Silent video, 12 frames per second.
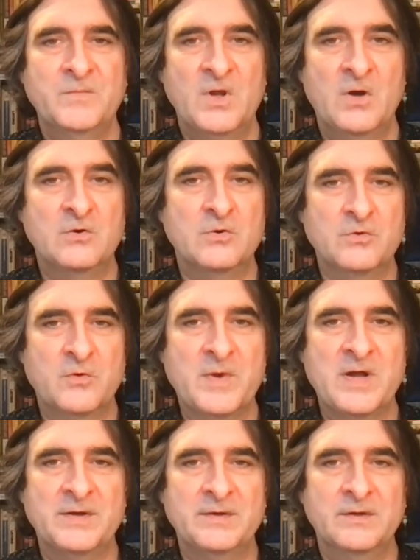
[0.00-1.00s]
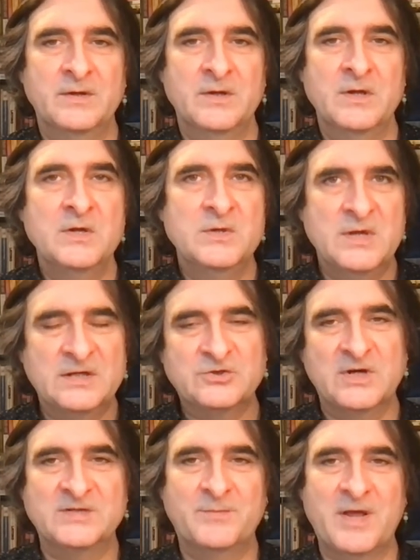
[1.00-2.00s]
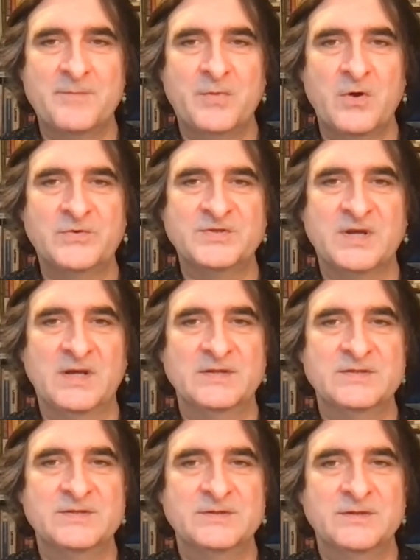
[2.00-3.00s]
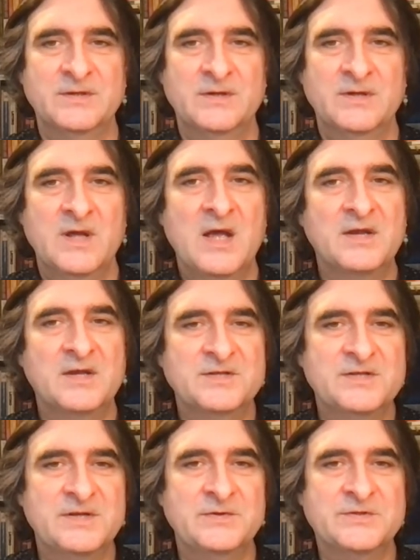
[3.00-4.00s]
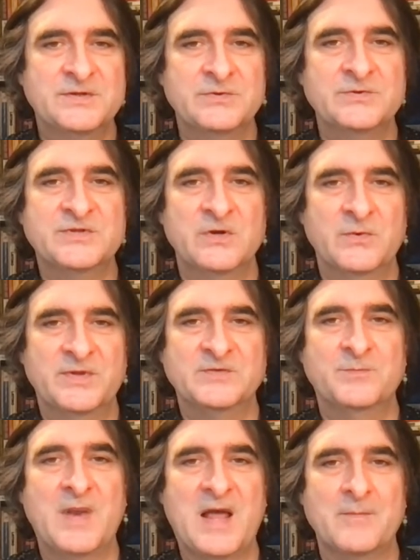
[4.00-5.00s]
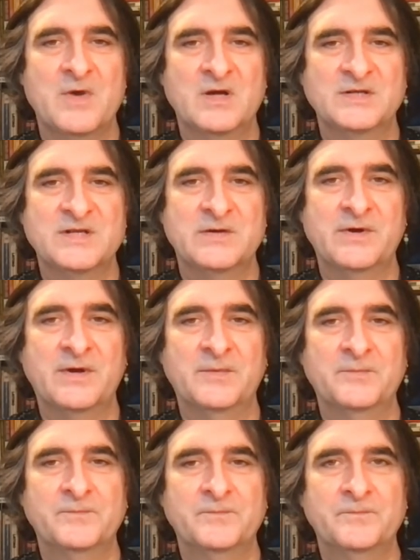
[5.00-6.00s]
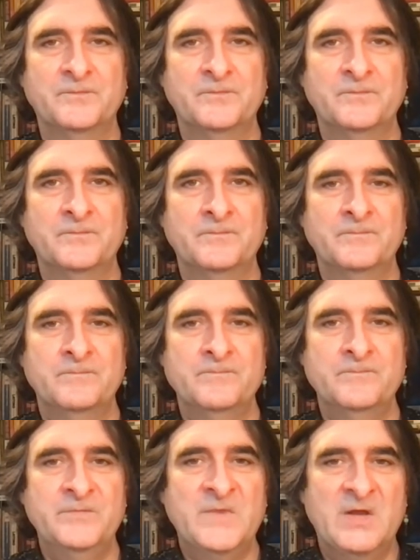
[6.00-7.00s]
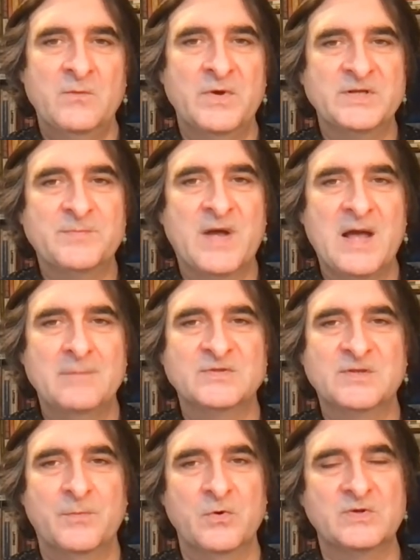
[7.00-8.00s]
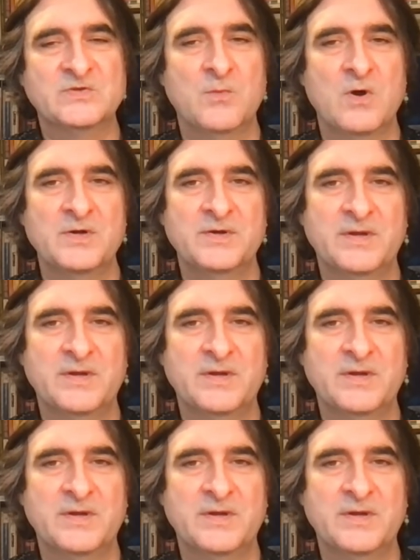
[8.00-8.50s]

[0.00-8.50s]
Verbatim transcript: Uncle Roman had tried to play both sides, and continues to do so with his black marketeering in what is perhaps the book's one